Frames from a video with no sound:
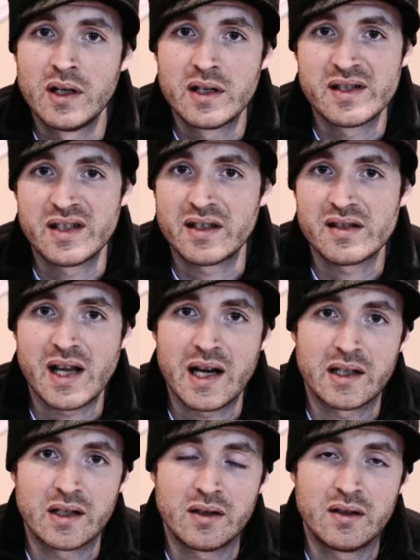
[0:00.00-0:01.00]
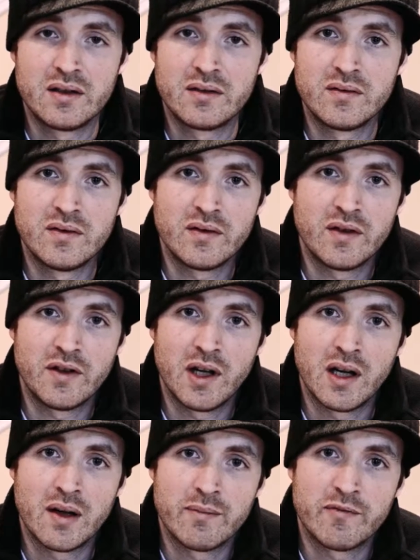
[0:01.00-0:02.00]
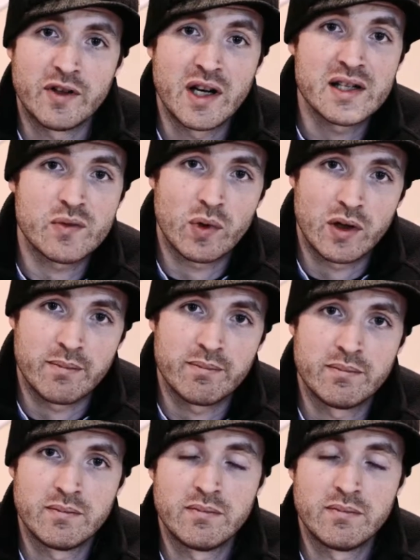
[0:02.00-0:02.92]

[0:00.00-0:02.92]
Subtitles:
six-sided finesse worm,